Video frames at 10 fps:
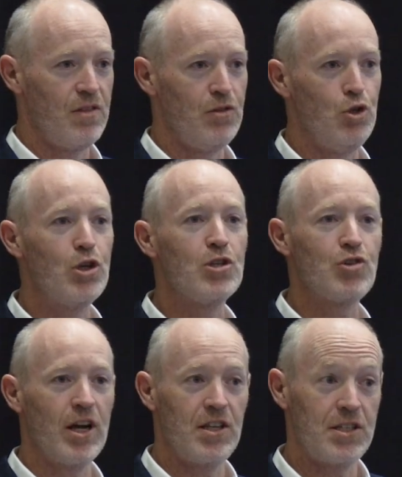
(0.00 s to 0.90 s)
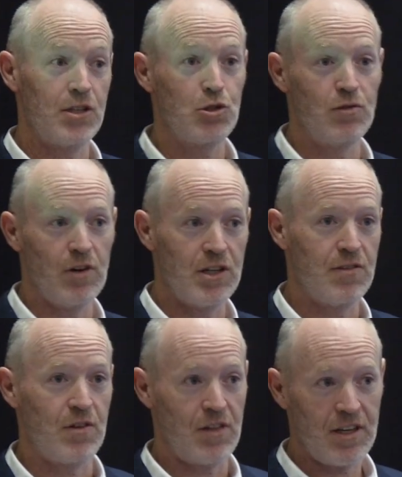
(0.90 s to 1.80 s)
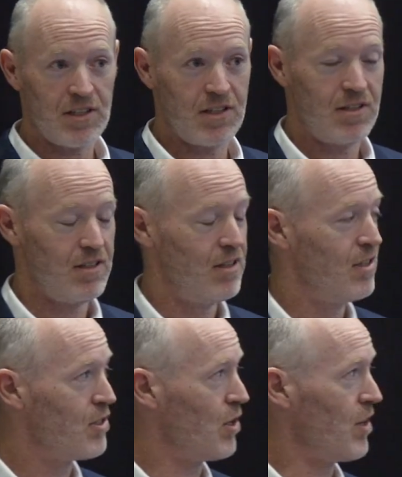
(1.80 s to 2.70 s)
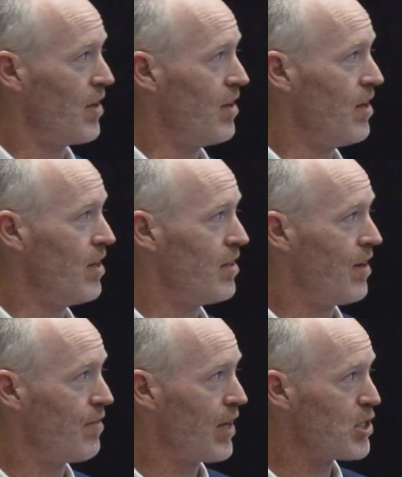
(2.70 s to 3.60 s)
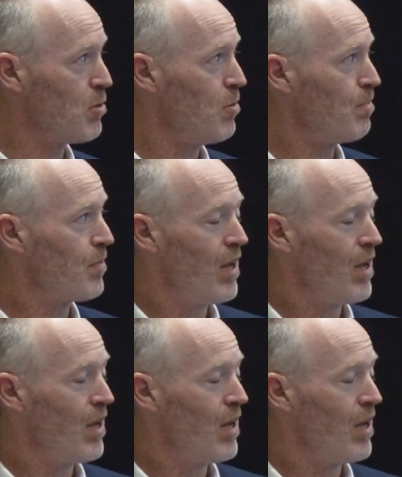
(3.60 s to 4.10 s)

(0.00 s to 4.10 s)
You can train these things to do very different things, so they're flexible.